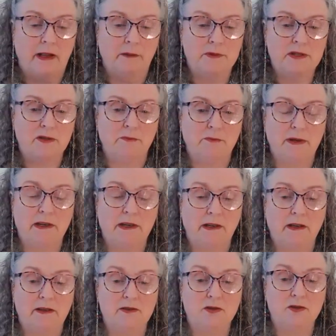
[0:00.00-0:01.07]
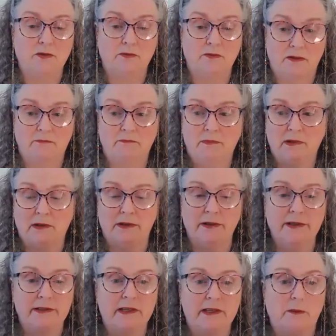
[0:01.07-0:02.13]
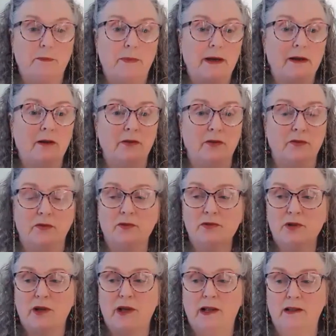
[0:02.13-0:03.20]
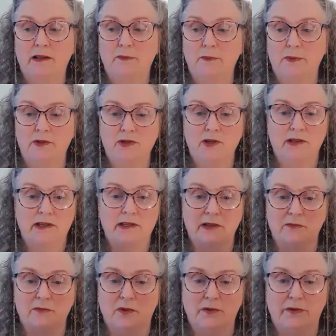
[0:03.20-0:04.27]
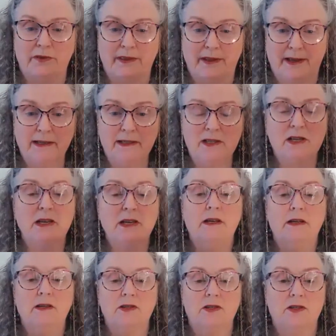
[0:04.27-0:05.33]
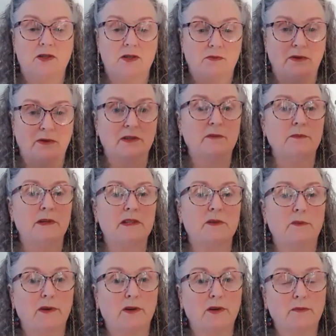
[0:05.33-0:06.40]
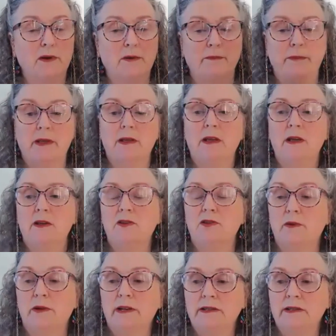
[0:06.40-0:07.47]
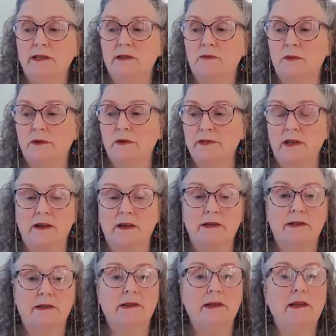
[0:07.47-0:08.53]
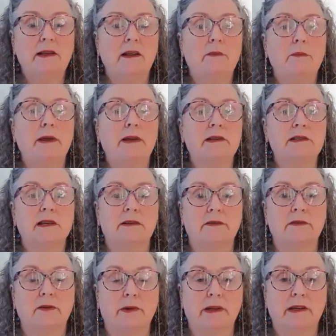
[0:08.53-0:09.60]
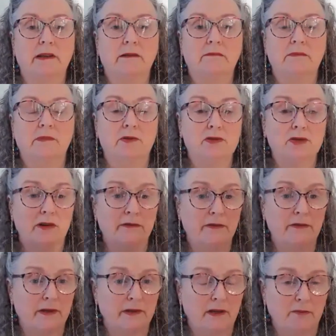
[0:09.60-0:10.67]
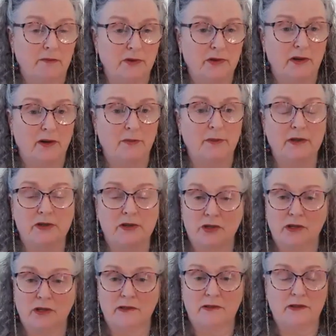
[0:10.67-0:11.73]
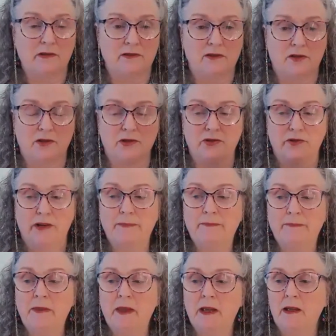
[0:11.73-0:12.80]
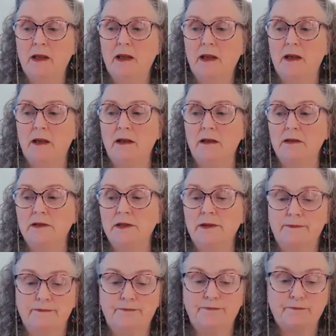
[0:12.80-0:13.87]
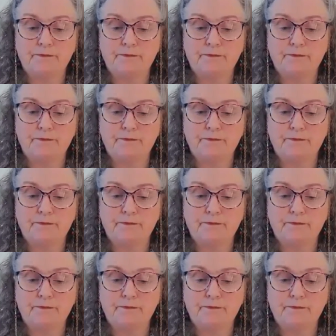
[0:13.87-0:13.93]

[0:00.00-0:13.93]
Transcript: helped so many cancer clients get back on the road to health, but Jenny didn't want that. She just wanted me to be her mum. So what I did was I did a healing painting every week. Now, Jennifer had chemotherapy and she had surgery, and